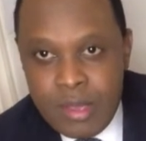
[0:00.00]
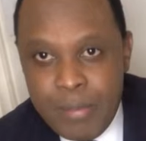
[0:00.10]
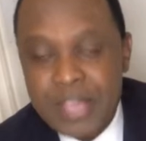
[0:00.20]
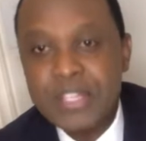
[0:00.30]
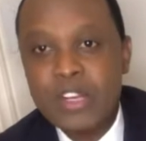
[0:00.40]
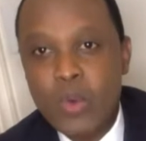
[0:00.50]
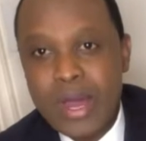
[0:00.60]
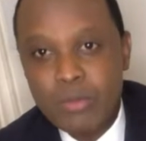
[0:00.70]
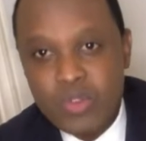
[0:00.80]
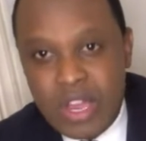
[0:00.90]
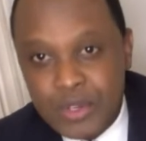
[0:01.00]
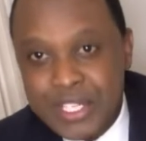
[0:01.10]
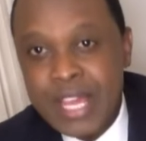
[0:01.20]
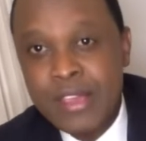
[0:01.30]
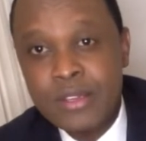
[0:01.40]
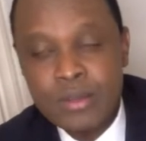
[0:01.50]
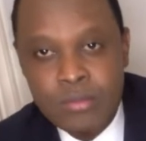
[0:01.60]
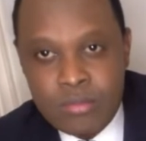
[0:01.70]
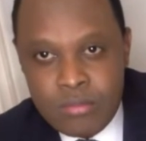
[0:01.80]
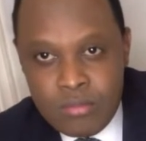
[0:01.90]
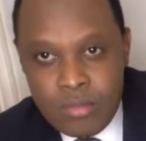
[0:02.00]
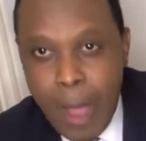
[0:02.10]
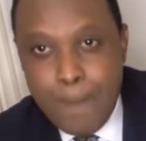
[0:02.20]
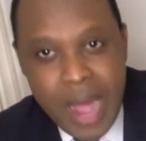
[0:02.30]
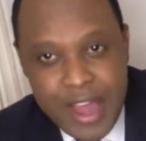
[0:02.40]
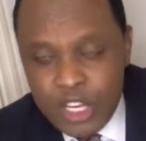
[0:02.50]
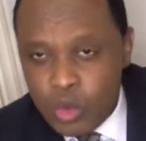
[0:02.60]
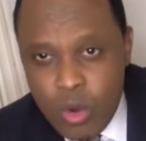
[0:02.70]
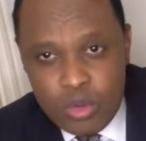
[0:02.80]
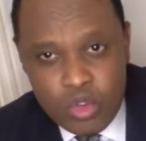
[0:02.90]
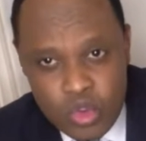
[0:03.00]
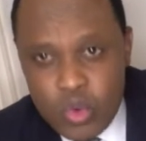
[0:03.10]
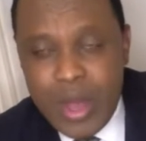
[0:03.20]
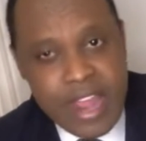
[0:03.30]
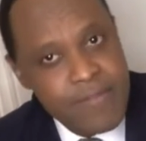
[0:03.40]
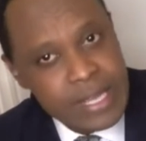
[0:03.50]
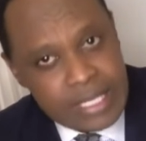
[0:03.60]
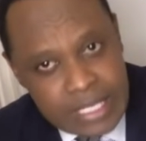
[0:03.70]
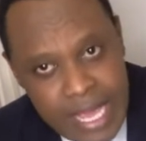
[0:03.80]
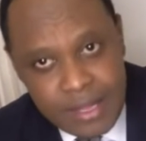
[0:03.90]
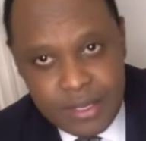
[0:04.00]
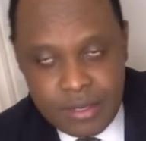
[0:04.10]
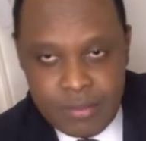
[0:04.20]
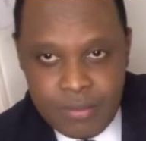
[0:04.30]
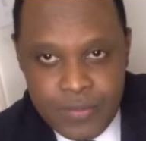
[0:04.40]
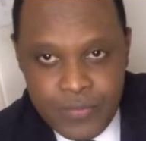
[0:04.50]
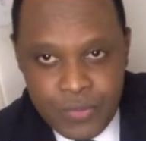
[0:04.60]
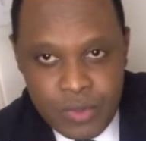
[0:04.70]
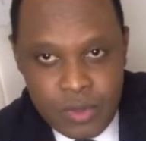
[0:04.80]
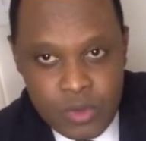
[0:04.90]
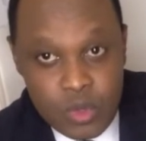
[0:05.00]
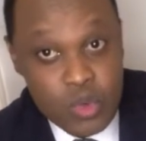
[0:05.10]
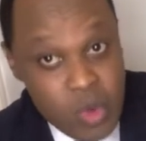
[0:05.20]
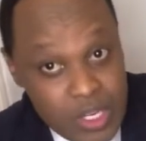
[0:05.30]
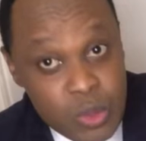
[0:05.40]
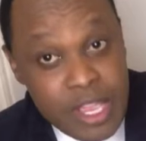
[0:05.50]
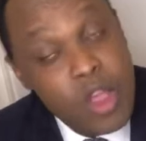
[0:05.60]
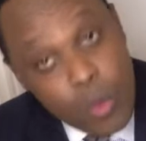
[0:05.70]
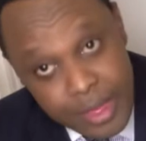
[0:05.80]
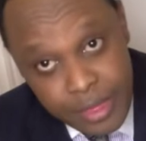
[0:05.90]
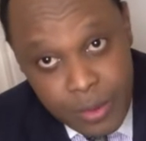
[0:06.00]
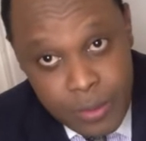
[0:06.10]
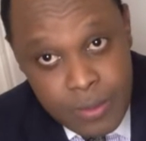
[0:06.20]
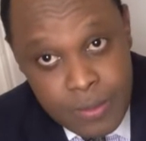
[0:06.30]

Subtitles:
Basically, what I'm trying to say is a man is going to do whatever it takes to try to get with you.